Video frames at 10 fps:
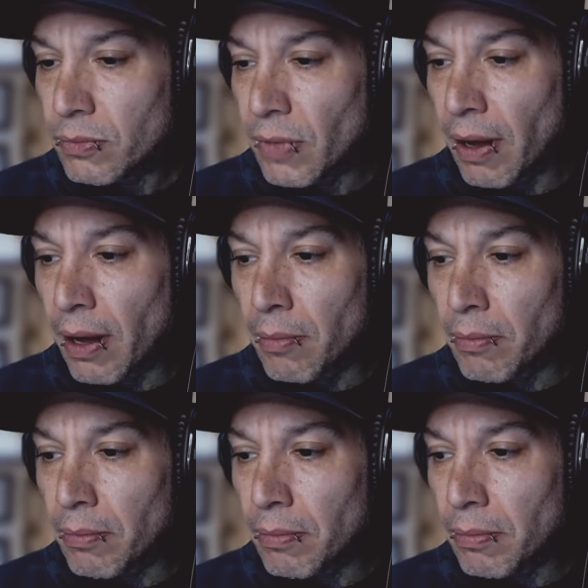
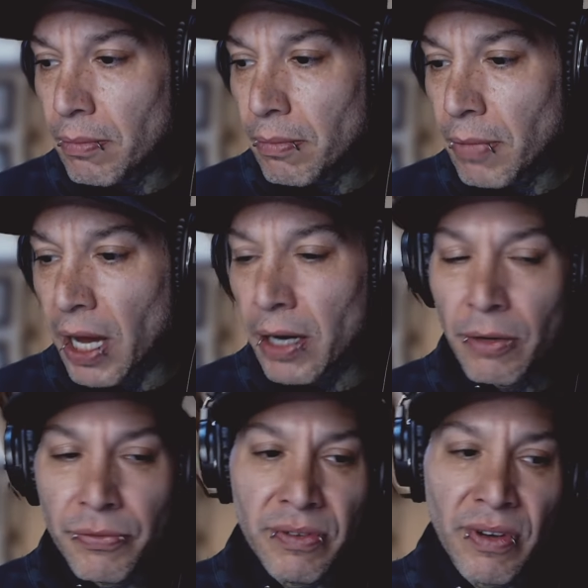um I don't know
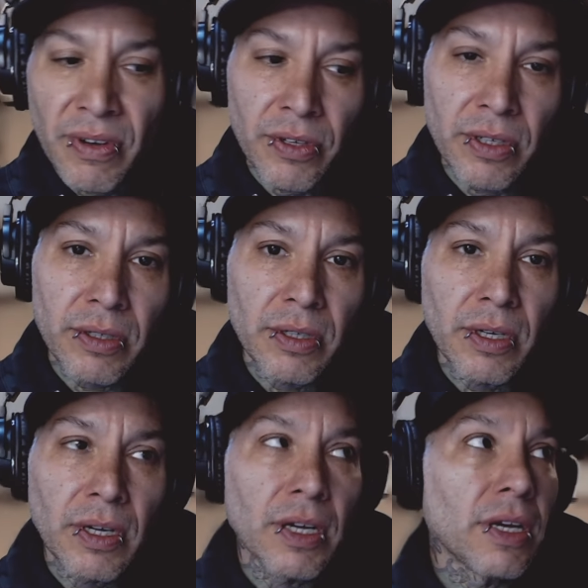if you've ever
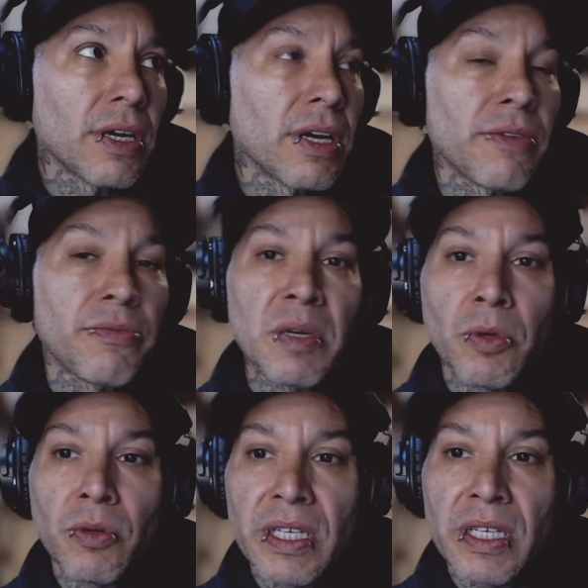if
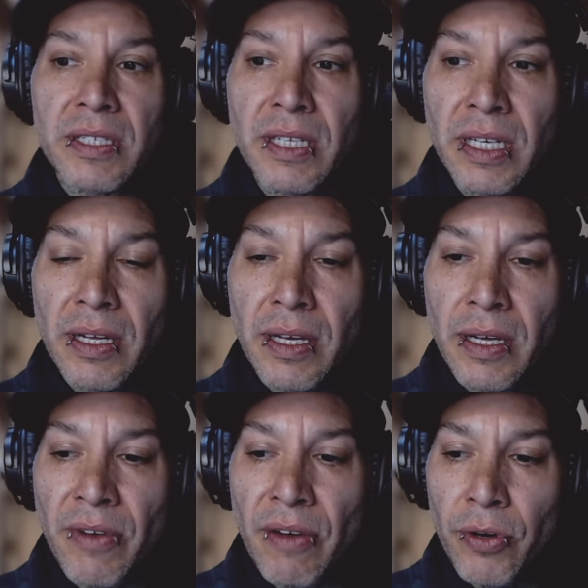people listening
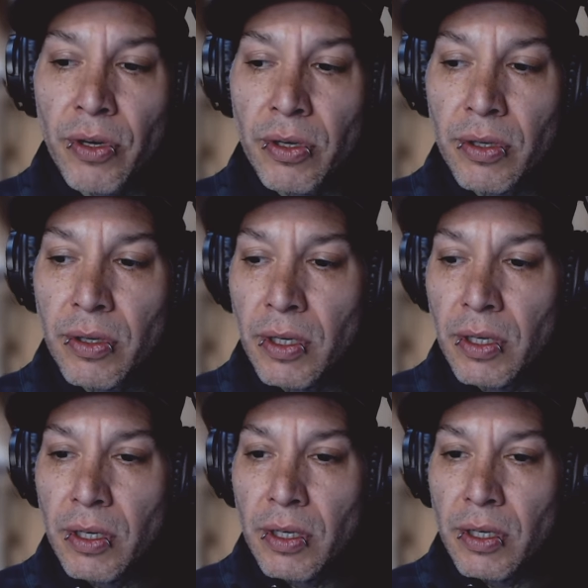have ever
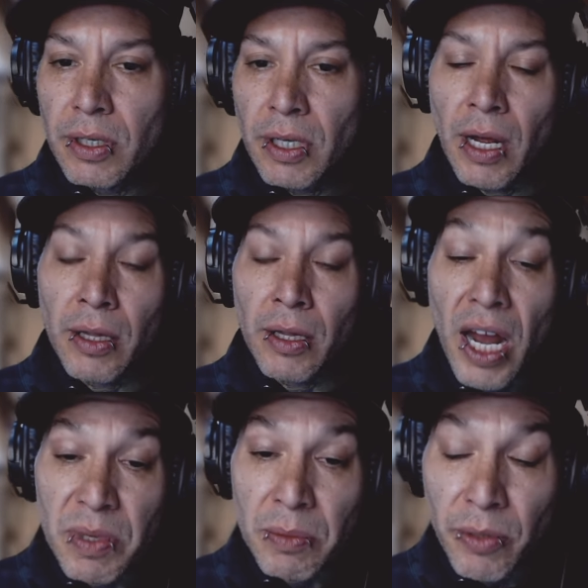you know, a
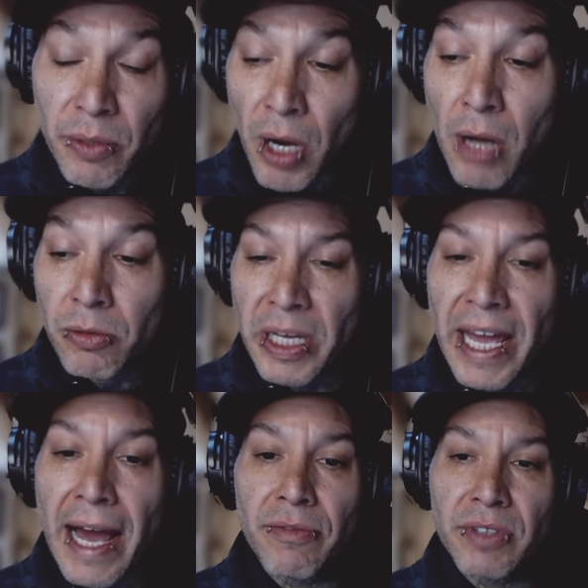lot of people have probably
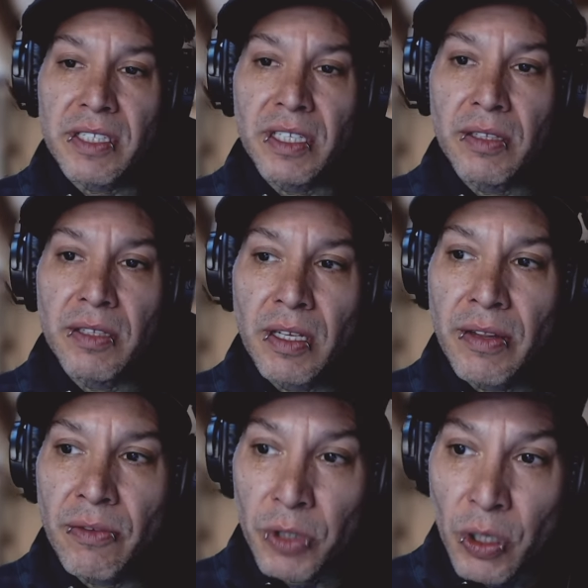have listening
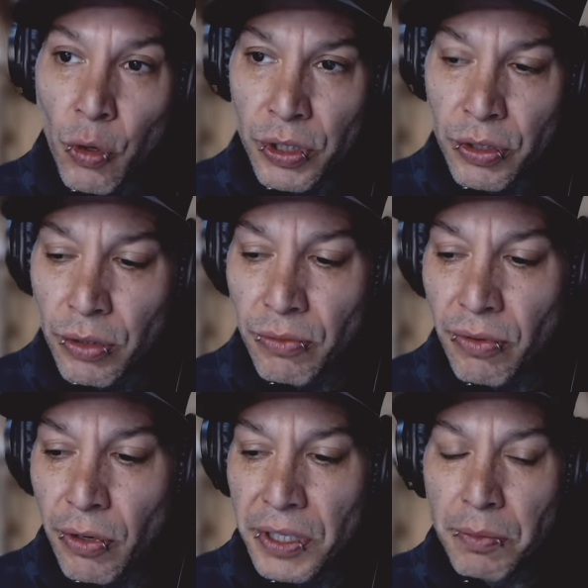they've recorded their own
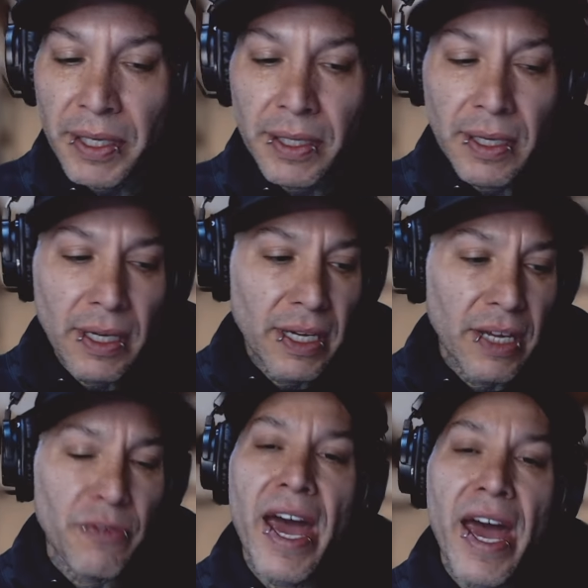voice, but
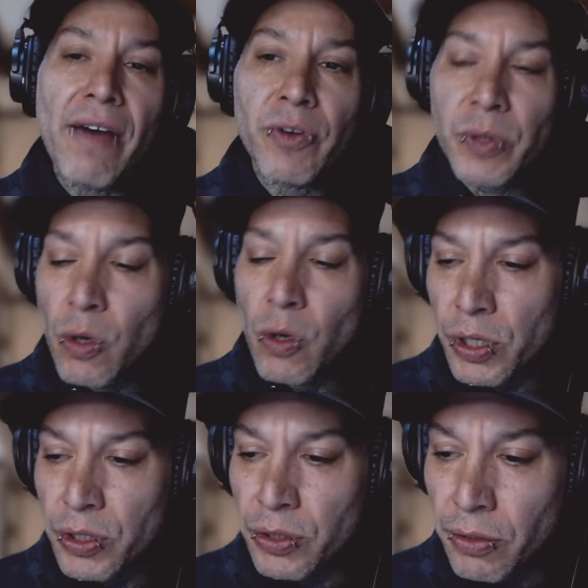if you haven't
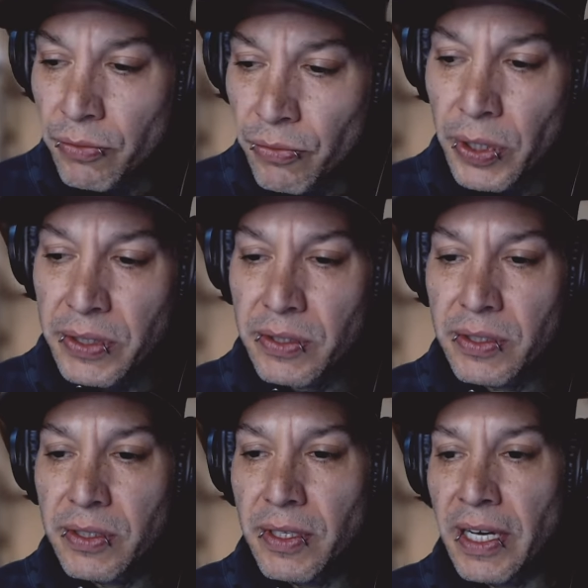recorded your own
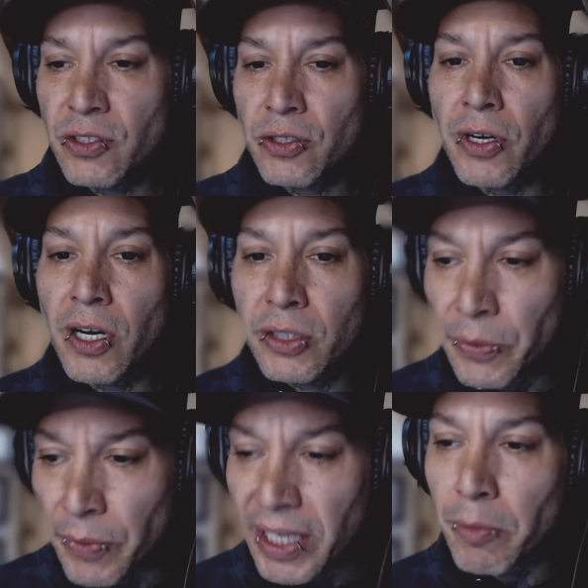voice, I strongly
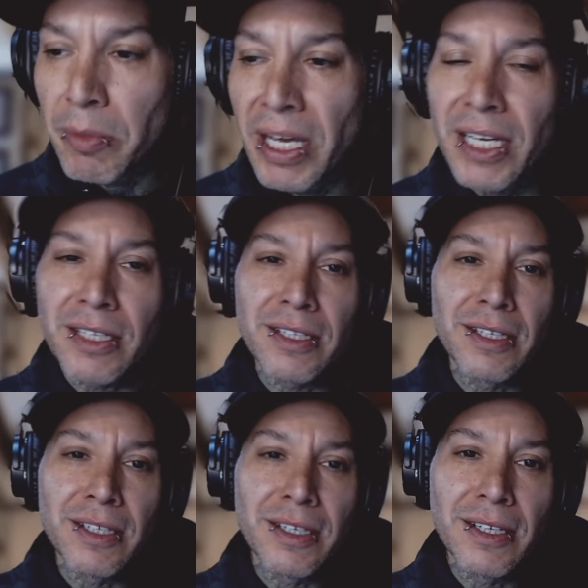recommend
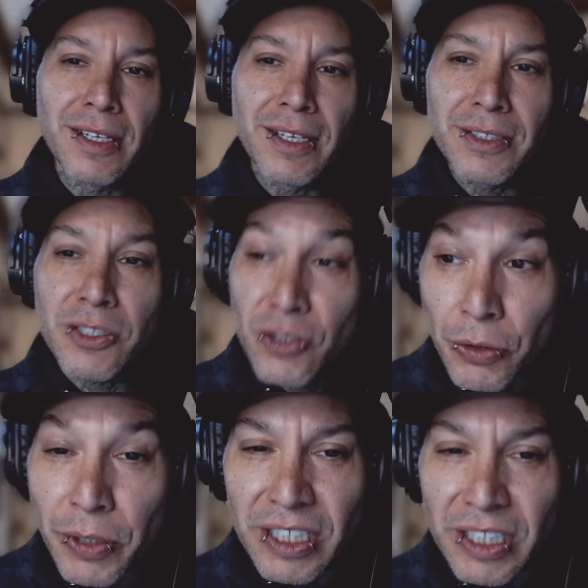just
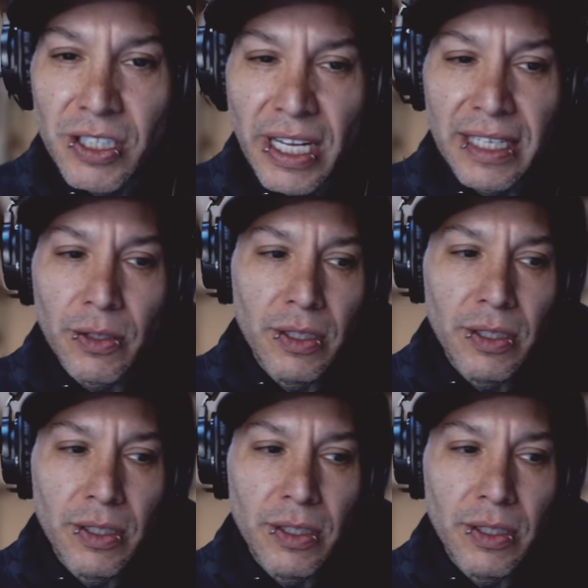do it. Just like